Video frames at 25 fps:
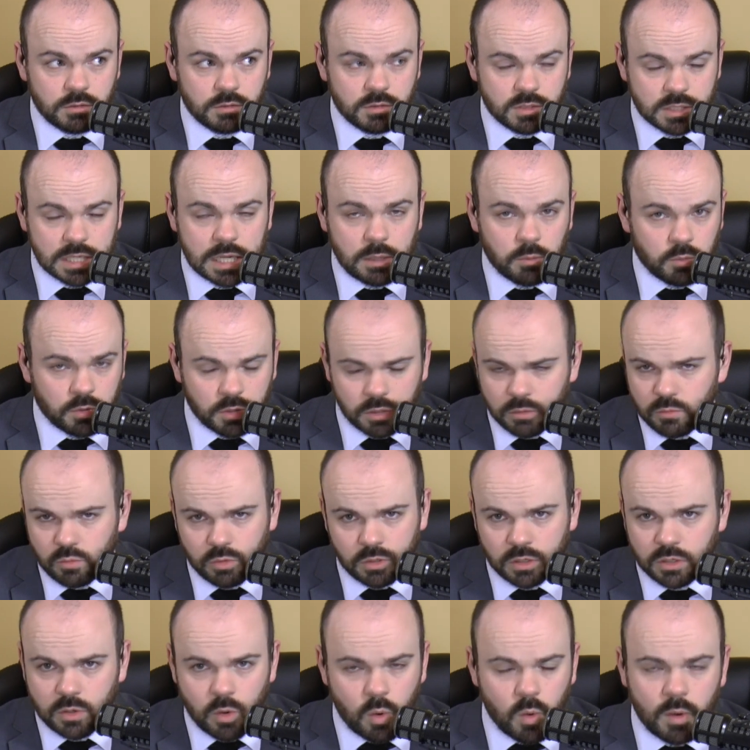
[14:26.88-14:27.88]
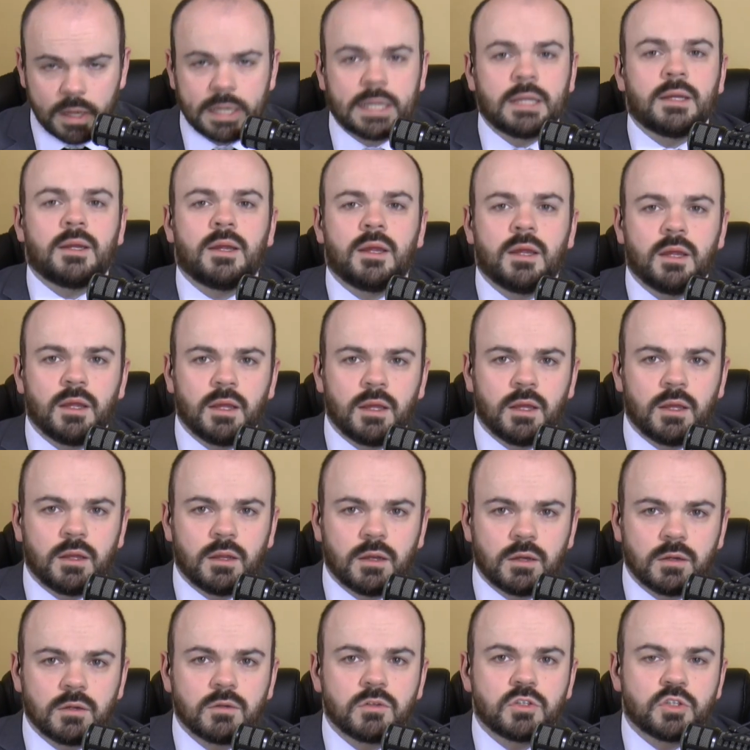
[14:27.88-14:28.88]
state. We're going
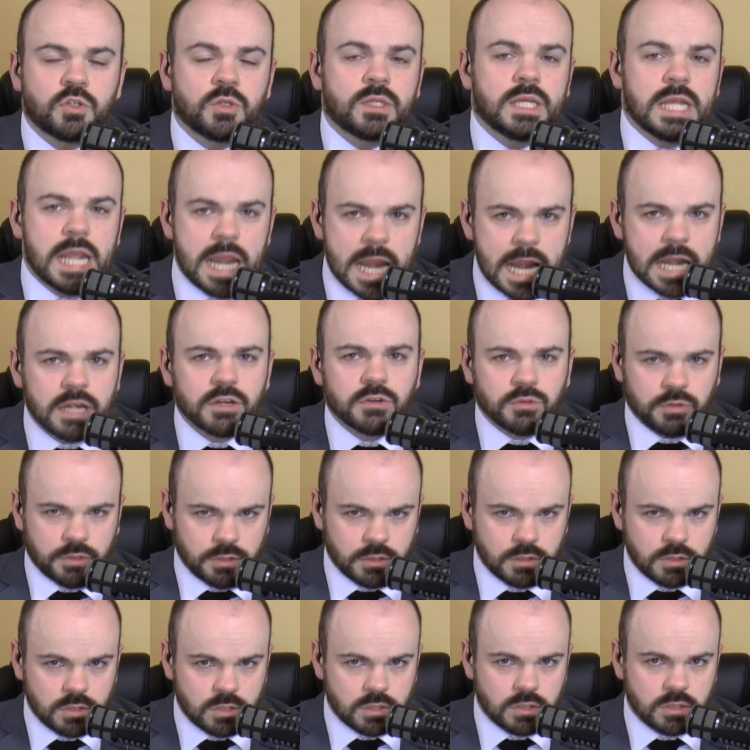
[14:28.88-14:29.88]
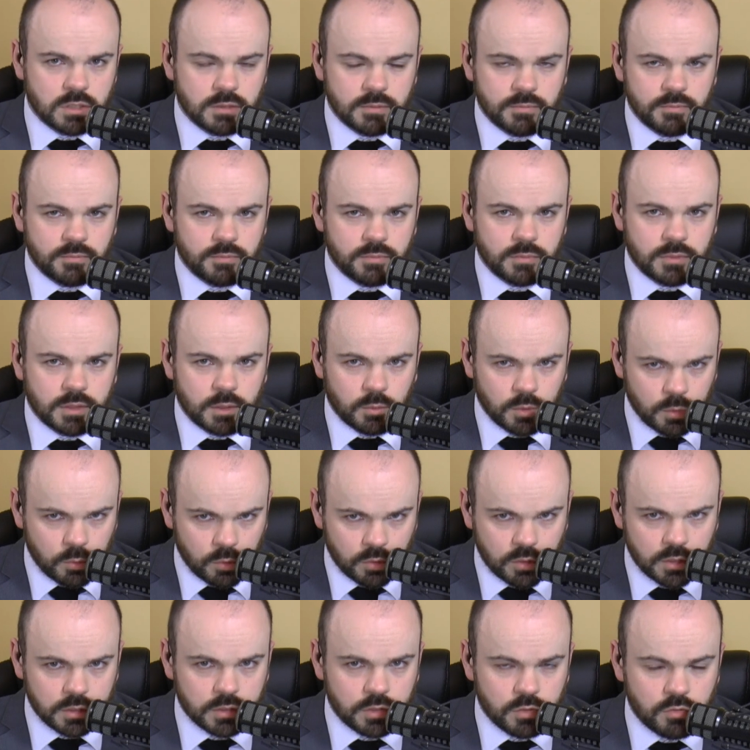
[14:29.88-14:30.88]
to the ignorance that we
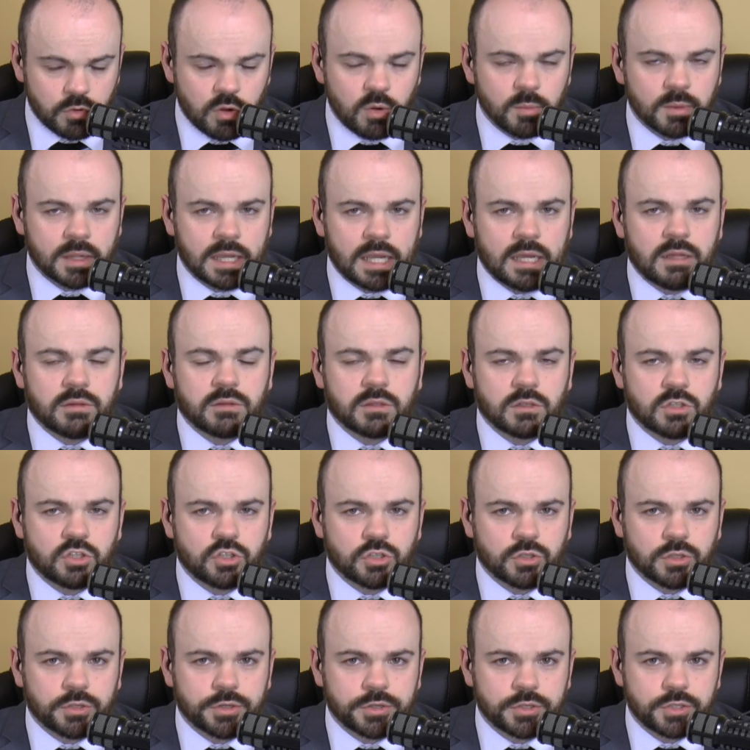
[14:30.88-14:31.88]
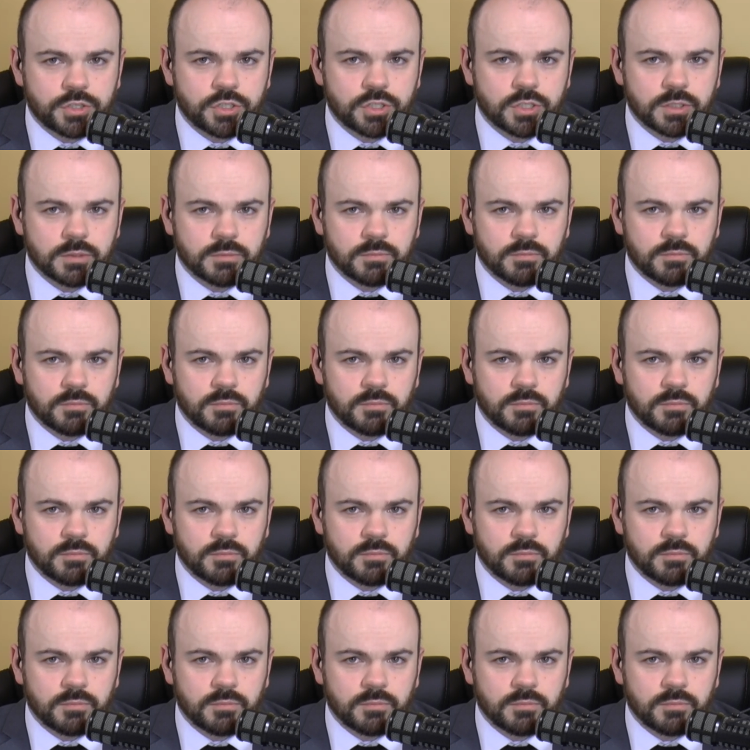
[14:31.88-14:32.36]
were under the Roman Catholic Church,